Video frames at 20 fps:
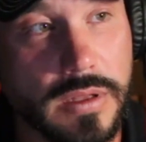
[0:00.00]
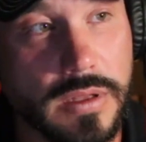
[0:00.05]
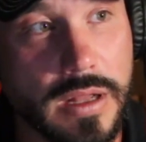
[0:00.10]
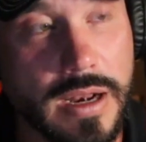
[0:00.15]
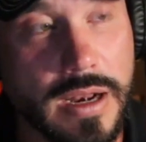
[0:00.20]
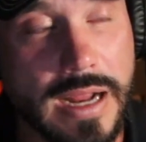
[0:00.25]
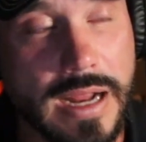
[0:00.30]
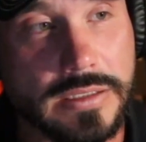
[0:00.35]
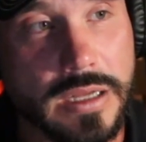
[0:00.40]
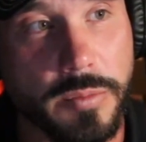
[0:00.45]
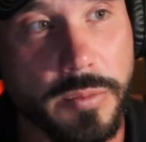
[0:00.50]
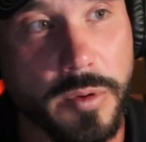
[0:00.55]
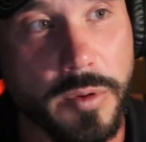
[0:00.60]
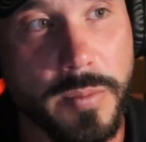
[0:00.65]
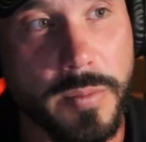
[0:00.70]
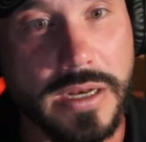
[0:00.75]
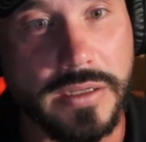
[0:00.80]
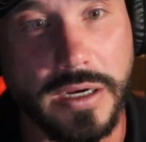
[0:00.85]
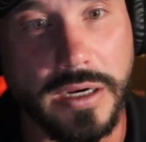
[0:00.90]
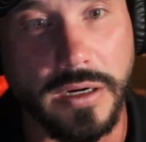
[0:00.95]
next couple of
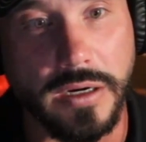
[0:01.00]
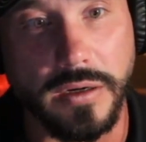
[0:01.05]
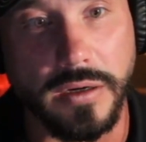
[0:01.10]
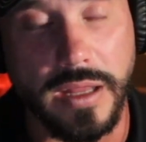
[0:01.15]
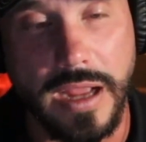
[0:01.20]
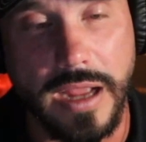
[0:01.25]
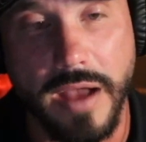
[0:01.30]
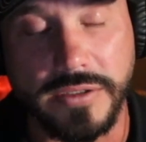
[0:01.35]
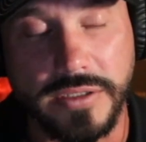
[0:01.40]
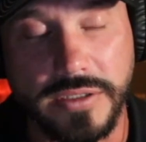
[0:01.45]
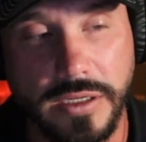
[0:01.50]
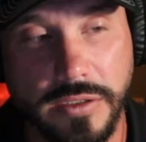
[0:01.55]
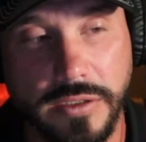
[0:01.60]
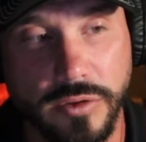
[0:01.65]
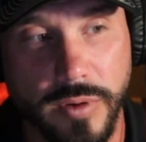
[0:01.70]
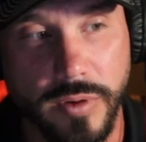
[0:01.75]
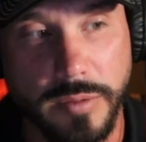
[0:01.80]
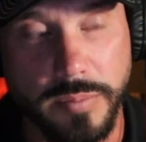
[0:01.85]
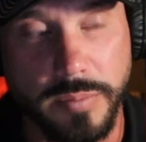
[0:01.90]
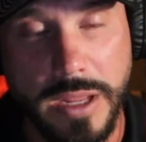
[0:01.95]
minutes here, like obviously
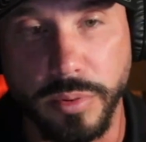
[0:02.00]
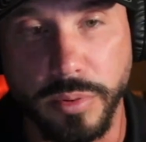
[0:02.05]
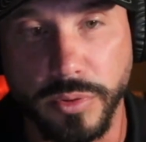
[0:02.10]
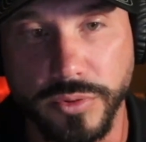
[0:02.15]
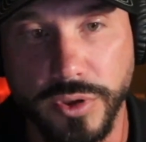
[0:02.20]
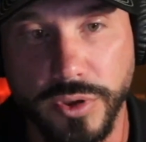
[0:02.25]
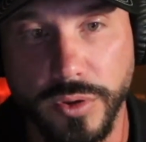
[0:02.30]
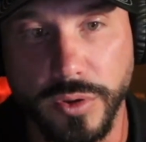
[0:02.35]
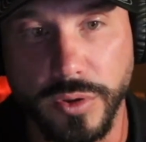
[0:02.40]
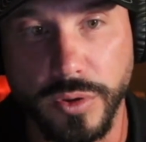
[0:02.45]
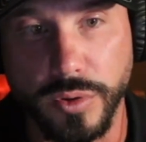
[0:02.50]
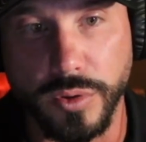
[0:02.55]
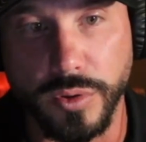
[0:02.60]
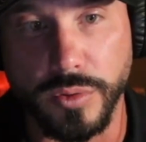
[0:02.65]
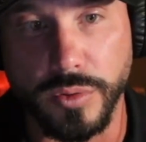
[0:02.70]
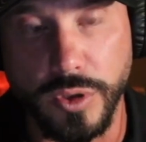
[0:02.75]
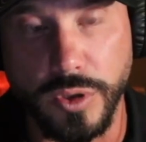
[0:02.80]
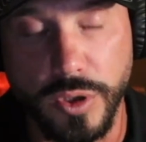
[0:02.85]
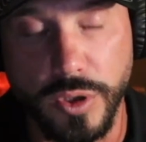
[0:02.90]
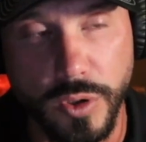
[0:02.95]
direct people
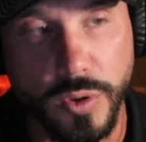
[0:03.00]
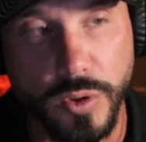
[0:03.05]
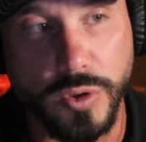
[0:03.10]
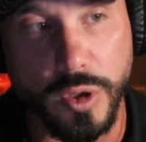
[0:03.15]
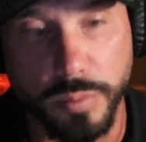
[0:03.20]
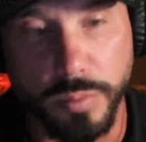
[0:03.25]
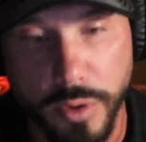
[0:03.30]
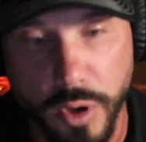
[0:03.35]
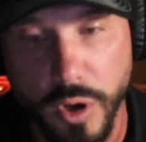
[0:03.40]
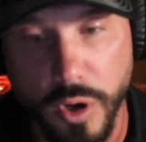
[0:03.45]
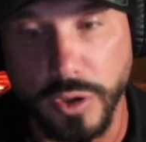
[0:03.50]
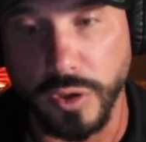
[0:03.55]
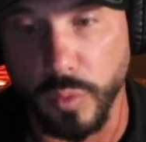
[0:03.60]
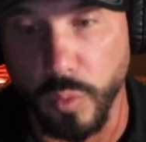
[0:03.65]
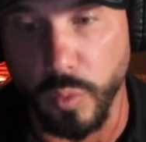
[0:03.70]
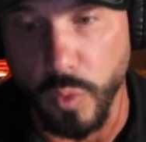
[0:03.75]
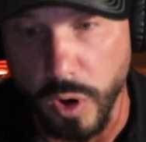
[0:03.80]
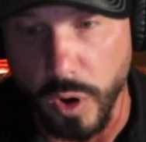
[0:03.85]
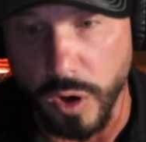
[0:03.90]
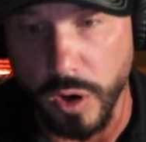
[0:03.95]
to you, your book,
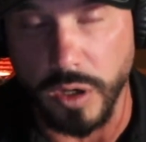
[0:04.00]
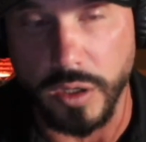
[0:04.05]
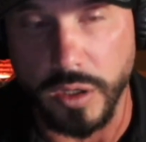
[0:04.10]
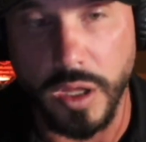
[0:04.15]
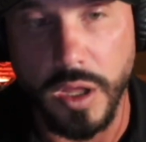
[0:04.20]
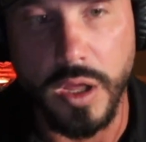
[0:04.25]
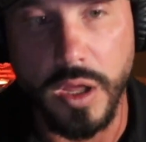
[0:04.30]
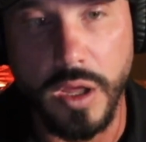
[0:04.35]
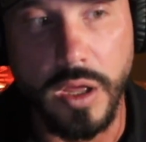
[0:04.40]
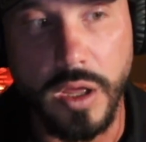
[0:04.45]
your work.